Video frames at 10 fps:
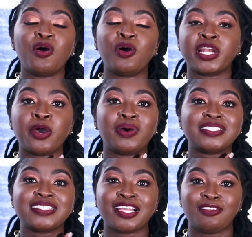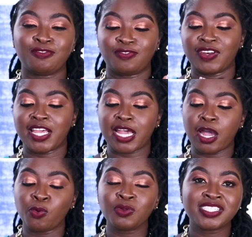on ourselves. Like
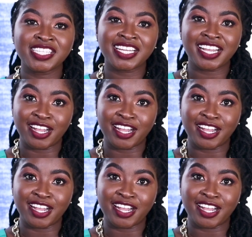I would take